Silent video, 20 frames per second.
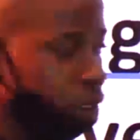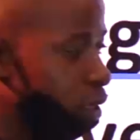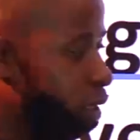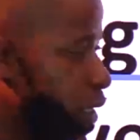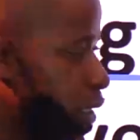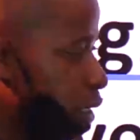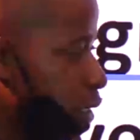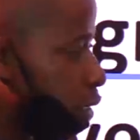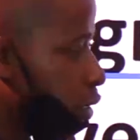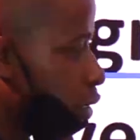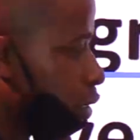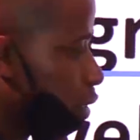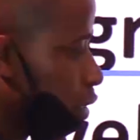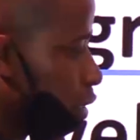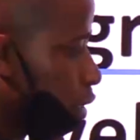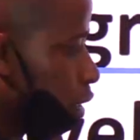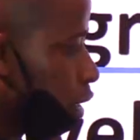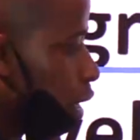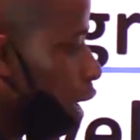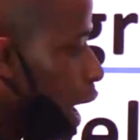this,
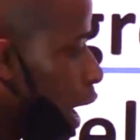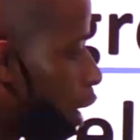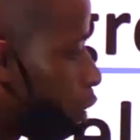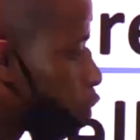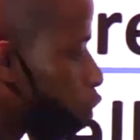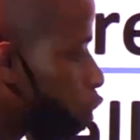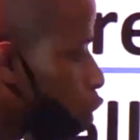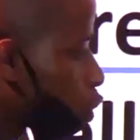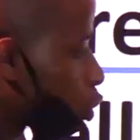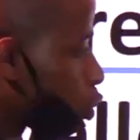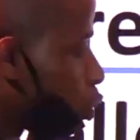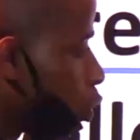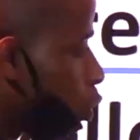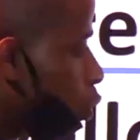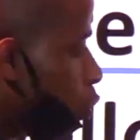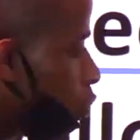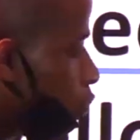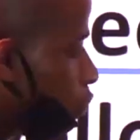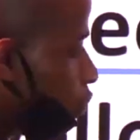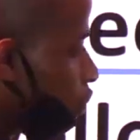I'll just
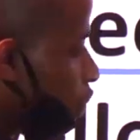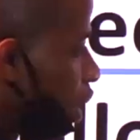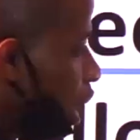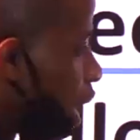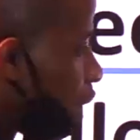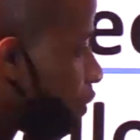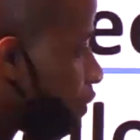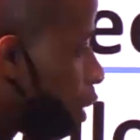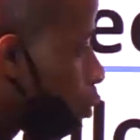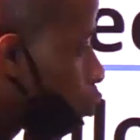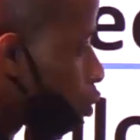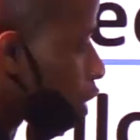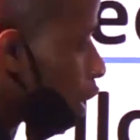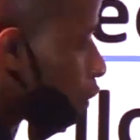go 5. I won't